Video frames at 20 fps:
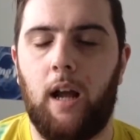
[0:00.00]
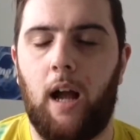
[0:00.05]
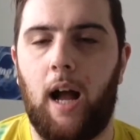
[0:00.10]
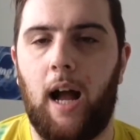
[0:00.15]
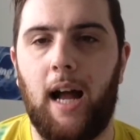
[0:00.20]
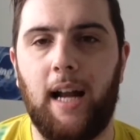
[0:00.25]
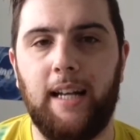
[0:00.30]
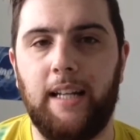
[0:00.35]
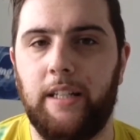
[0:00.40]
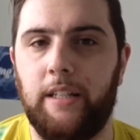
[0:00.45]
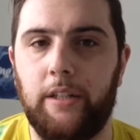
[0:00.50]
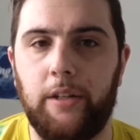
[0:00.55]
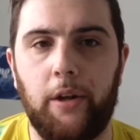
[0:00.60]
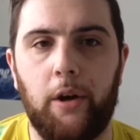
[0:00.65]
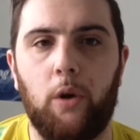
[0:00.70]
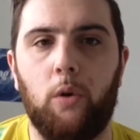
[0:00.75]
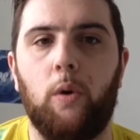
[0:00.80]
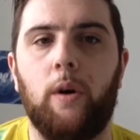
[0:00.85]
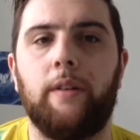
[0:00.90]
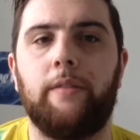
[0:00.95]
I didn't
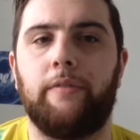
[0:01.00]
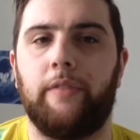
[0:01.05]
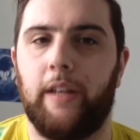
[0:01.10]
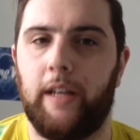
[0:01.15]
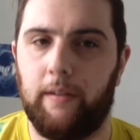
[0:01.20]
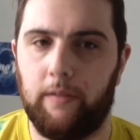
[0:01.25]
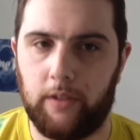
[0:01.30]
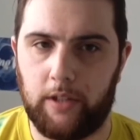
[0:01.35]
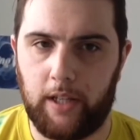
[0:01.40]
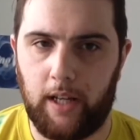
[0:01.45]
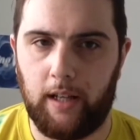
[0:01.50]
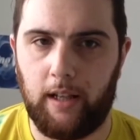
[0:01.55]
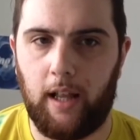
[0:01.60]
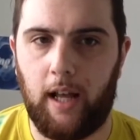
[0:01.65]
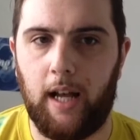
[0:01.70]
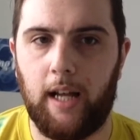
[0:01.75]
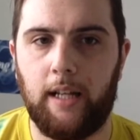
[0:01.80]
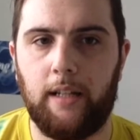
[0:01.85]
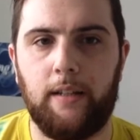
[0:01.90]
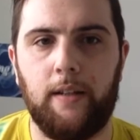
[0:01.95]
know what flavors I
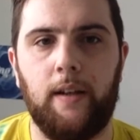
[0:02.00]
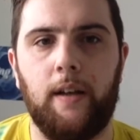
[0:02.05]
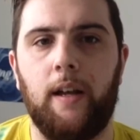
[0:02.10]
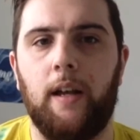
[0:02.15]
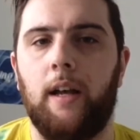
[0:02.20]
liked.